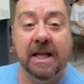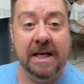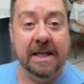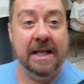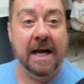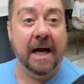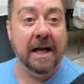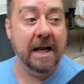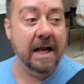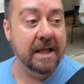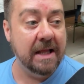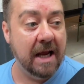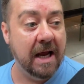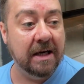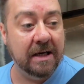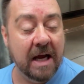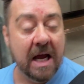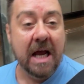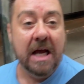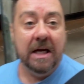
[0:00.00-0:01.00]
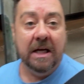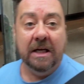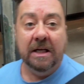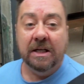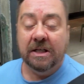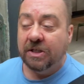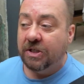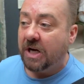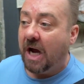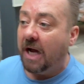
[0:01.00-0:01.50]
that did that. And then
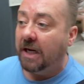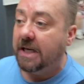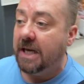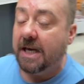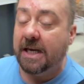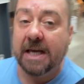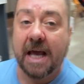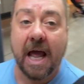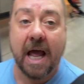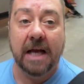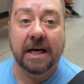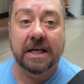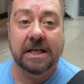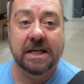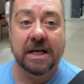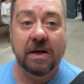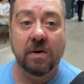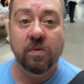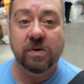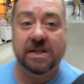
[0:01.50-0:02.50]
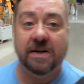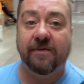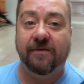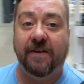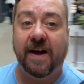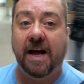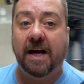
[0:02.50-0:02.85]
Jackie Kennedy was a